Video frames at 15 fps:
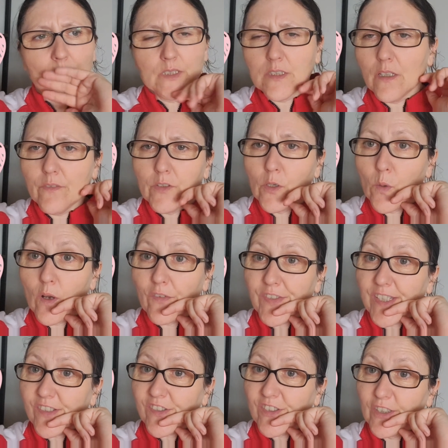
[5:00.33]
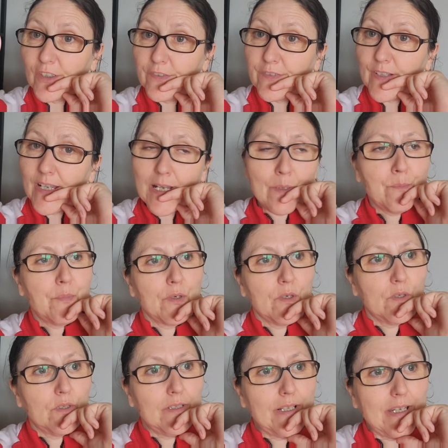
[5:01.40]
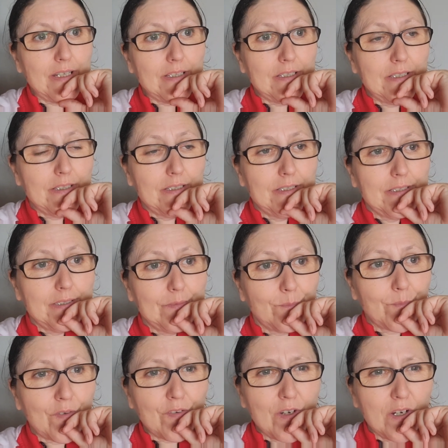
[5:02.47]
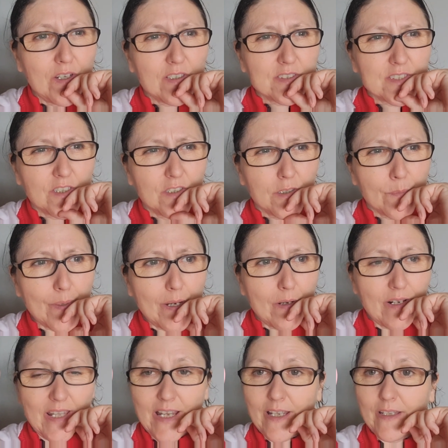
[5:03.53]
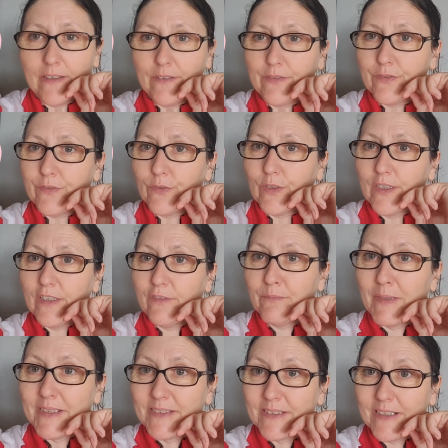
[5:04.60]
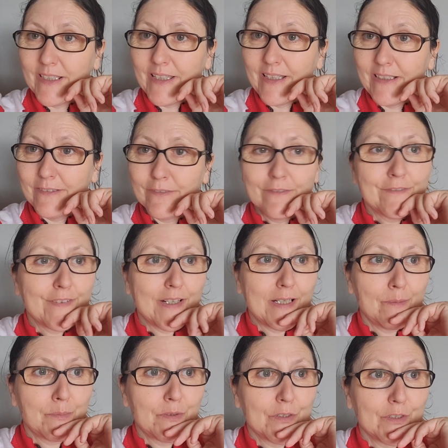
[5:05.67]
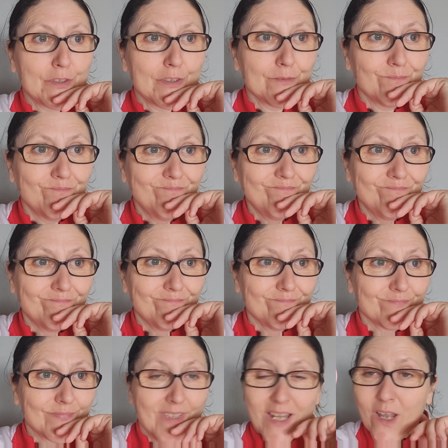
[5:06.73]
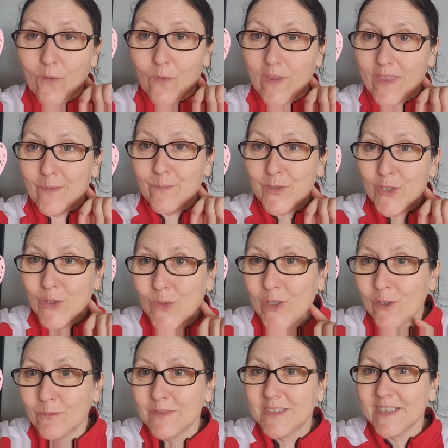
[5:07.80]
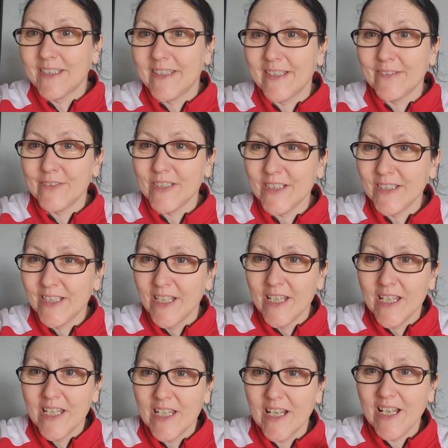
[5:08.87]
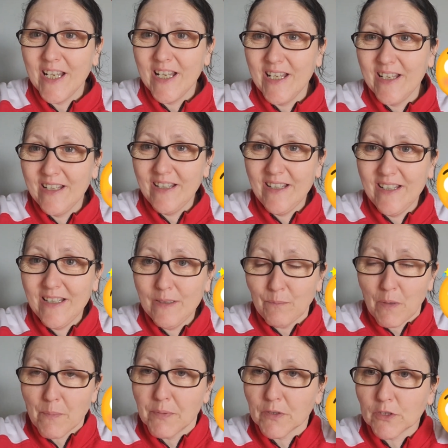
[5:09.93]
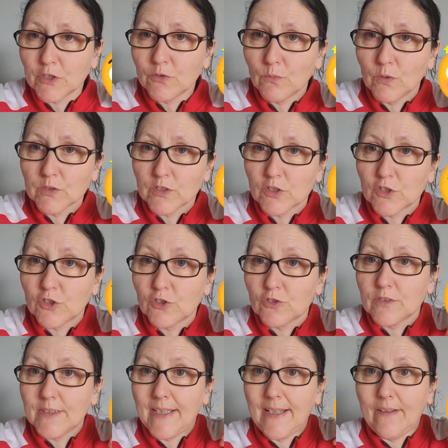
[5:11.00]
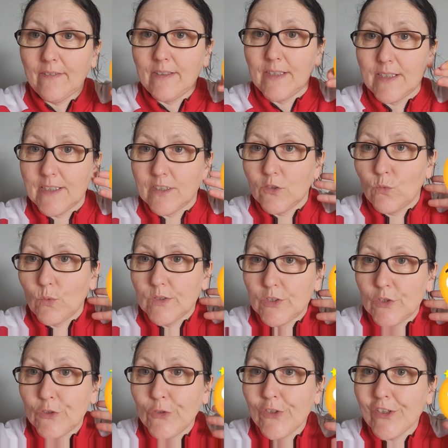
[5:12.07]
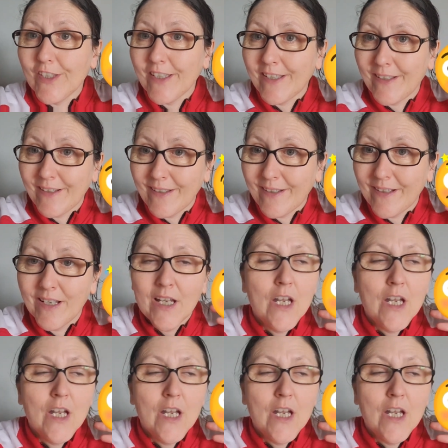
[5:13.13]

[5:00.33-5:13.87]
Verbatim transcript: I don't know what I've said so far, but like um, I thought I'd talk about life with mental health and fibro. Hmm, when them two come together, haha, my body wants to shut down and I don't want to do a thing.